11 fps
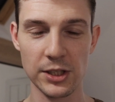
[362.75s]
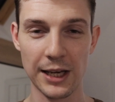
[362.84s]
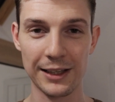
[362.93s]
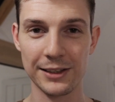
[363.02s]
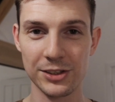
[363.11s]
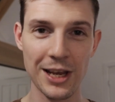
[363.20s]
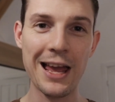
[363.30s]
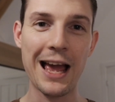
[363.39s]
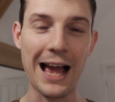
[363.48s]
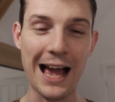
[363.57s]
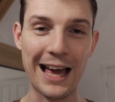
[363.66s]
checks,
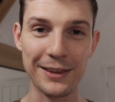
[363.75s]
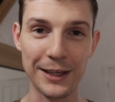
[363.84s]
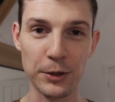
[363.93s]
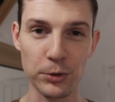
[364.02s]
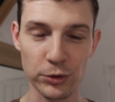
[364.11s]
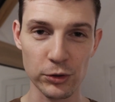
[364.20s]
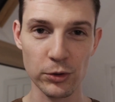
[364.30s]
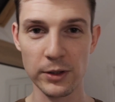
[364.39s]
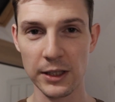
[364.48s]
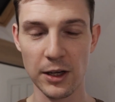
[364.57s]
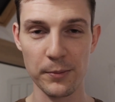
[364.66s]
and they also do
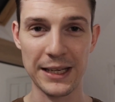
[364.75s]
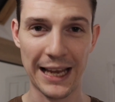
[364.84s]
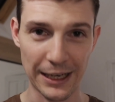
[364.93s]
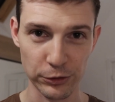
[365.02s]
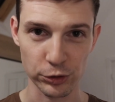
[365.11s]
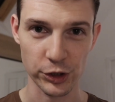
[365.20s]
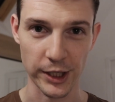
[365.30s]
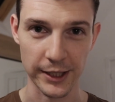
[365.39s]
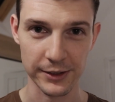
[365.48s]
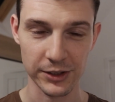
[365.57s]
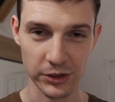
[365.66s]
their company house
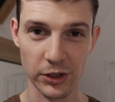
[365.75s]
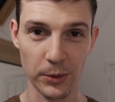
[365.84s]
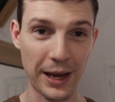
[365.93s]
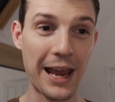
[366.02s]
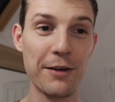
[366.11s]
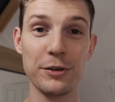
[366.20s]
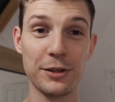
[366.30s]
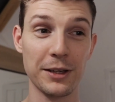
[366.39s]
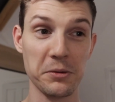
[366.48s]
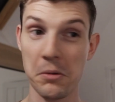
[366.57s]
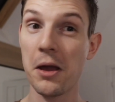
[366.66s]
checks. So
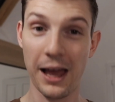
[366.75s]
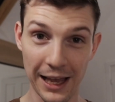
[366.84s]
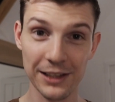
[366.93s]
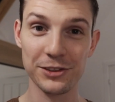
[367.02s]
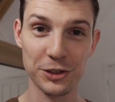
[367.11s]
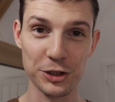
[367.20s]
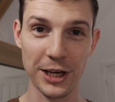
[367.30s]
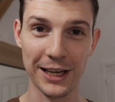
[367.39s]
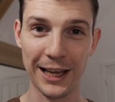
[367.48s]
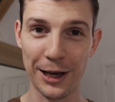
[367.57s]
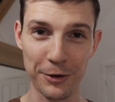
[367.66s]
everything has to
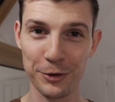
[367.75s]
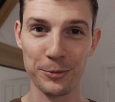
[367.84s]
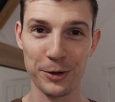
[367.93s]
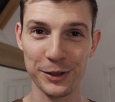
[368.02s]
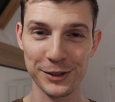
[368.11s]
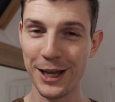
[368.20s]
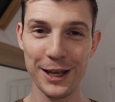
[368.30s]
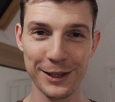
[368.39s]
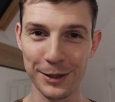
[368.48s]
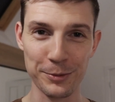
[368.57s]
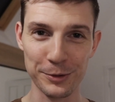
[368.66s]
check out, otherwise
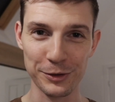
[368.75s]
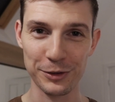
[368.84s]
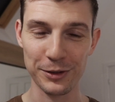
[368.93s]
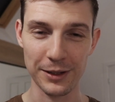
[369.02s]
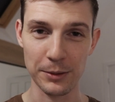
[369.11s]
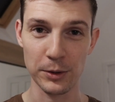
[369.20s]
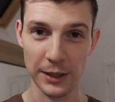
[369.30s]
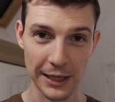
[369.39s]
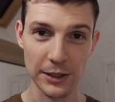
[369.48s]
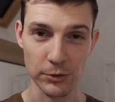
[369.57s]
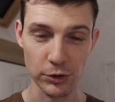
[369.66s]
they wouldn't
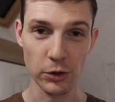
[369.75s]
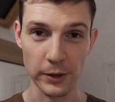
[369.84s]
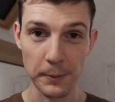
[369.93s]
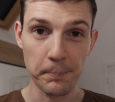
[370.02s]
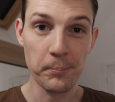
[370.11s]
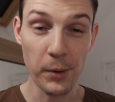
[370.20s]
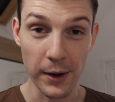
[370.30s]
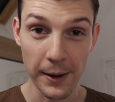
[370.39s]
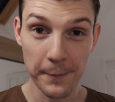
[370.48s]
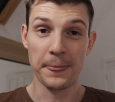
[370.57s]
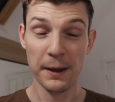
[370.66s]
let you join.
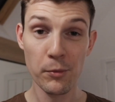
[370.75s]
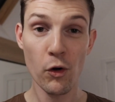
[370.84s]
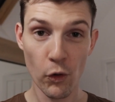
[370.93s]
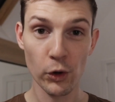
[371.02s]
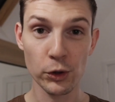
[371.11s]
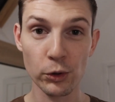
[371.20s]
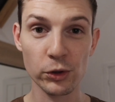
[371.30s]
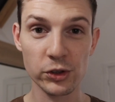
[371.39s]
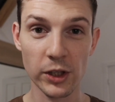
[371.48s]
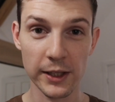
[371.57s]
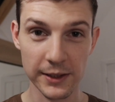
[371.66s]
But they're more on your
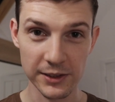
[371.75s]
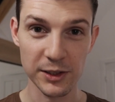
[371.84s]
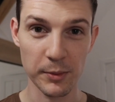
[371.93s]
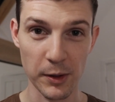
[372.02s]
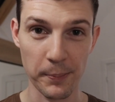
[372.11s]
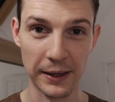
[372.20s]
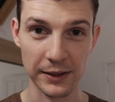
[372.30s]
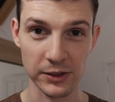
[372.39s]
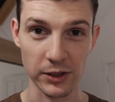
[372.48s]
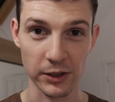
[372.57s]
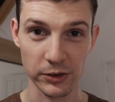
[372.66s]
side than some of the
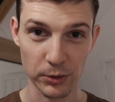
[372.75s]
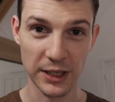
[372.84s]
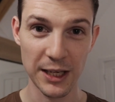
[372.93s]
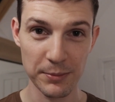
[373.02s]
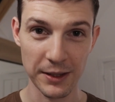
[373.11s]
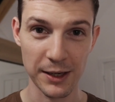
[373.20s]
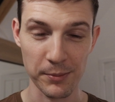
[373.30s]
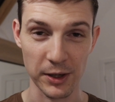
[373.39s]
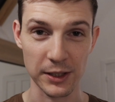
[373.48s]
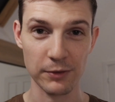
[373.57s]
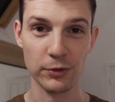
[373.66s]
banks are. So keep that in
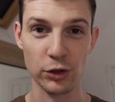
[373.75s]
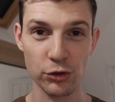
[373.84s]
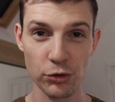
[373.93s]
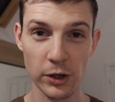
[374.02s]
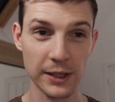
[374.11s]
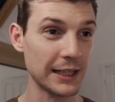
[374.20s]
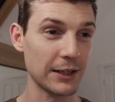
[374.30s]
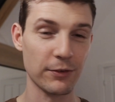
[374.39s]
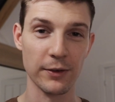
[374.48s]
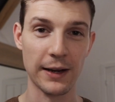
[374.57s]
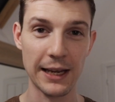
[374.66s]
mind. If you're struggling,
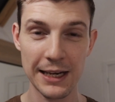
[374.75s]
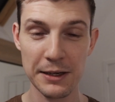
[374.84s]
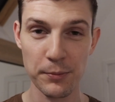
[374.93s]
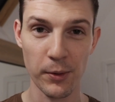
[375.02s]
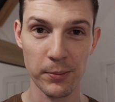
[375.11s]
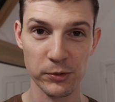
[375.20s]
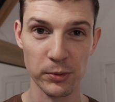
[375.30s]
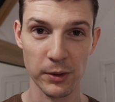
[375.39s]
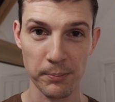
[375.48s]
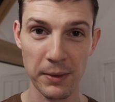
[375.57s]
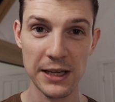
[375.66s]
if you've had any problems
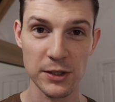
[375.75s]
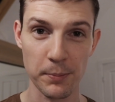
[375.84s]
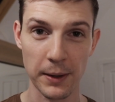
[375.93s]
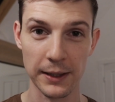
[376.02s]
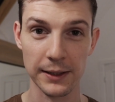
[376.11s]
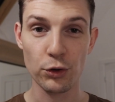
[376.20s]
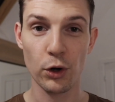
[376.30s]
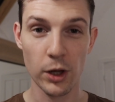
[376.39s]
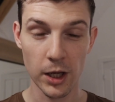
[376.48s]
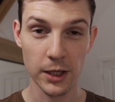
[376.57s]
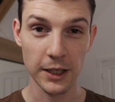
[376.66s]
with a major bank,
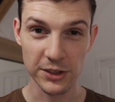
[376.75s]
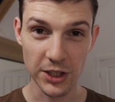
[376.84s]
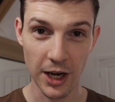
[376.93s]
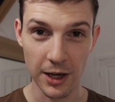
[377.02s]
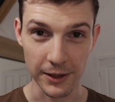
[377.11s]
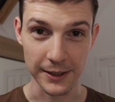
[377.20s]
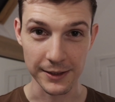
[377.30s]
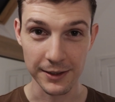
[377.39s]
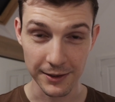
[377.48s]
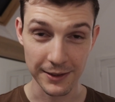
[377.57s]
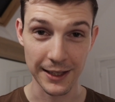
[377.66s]
try Tide.
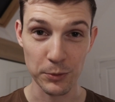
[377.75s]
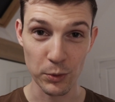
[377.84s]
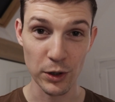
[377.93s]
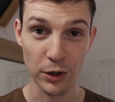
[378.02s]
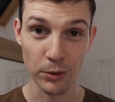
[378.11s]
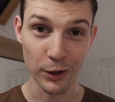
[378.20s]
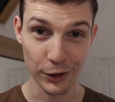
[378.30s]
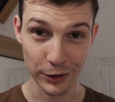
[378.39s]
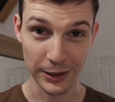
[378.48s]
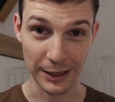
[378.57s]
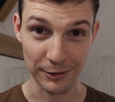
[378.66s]
They will
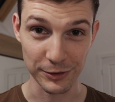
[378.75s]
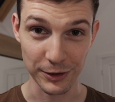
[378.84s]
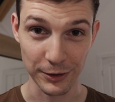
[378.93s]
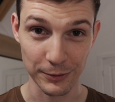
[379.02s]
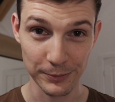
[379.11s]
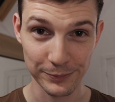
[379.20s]
look after you.